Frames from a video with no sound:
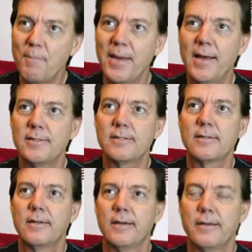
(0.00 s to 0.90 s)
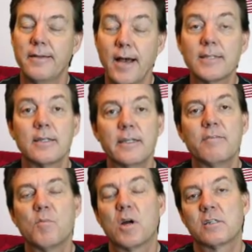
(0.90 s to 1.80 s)
best not to
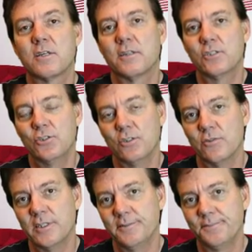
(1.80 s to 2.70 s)
leave marks on the children.